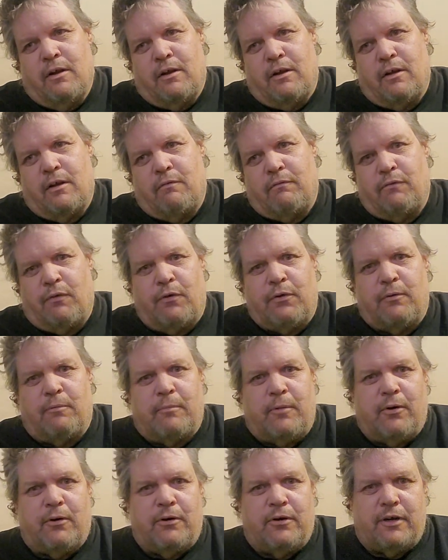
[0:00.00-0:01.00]

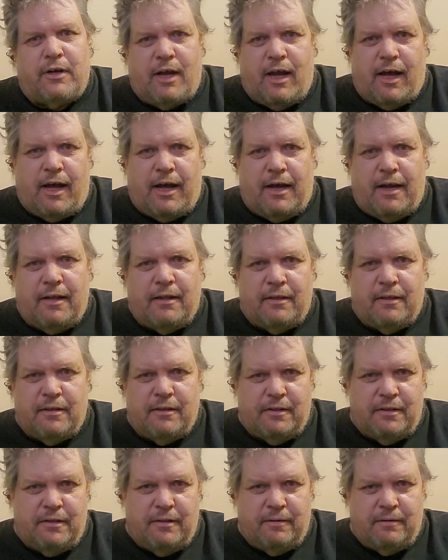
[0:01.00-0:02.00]
confirm nor deny
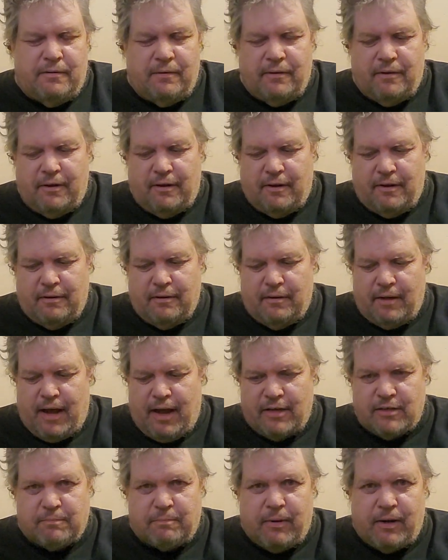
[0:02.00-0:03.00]

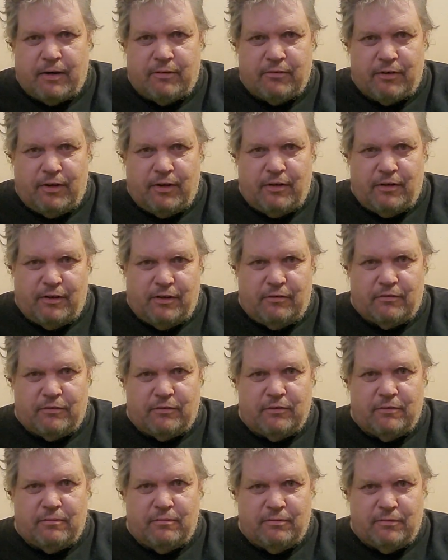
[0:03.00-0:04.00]
aspects in
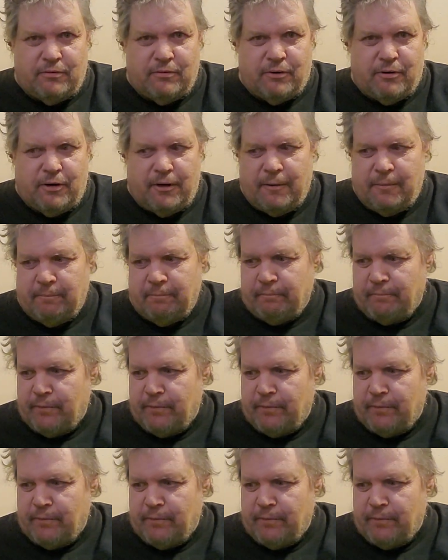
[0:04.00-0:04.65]
this story.